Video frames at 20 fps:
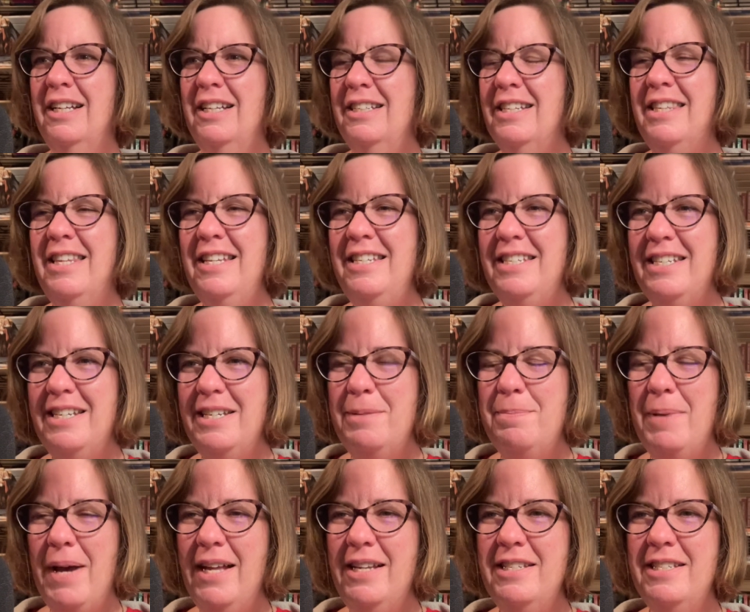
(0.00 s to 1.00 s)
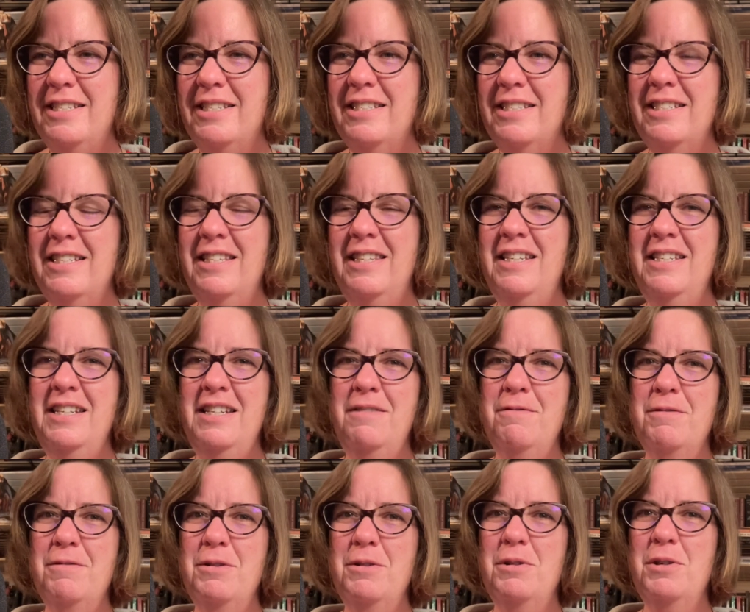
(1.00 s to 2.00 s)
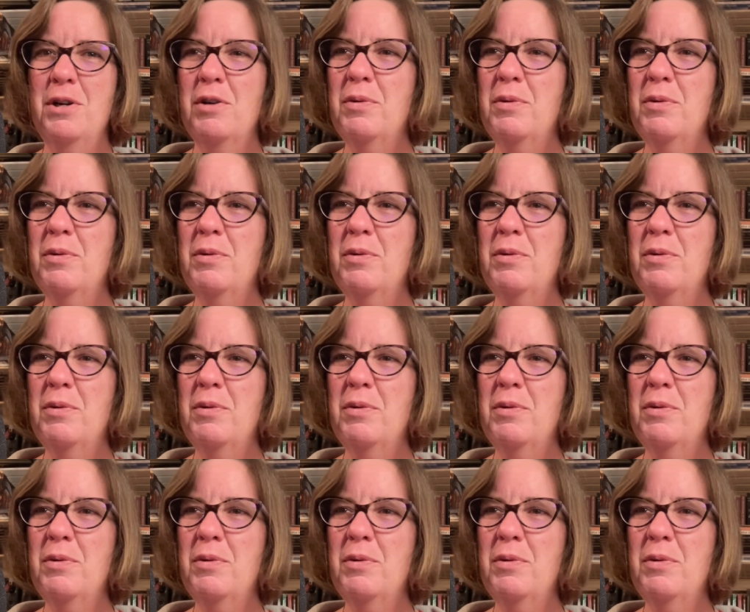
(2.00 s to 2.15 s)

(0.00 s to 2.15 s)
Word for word: Did they need beds? Did they need food?